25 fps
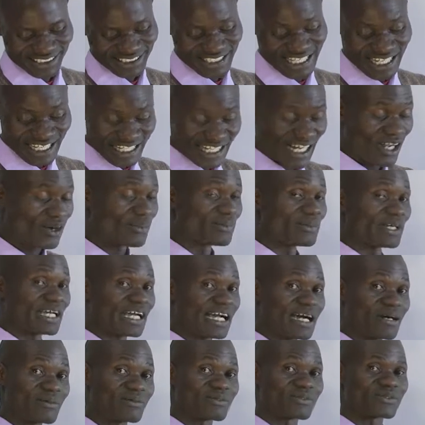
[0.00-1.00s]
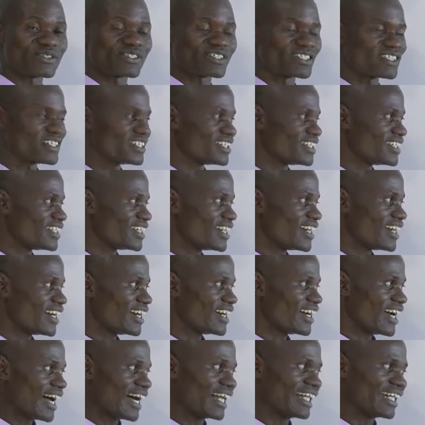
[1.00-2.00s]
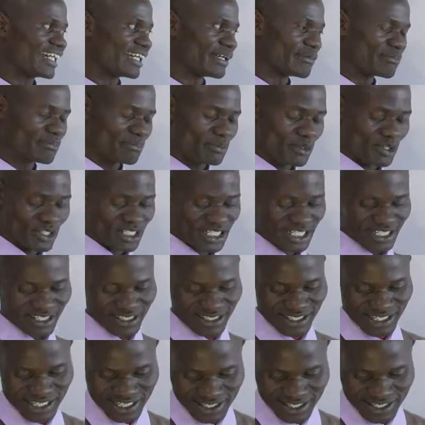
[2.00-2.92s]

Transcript: That now becomes an important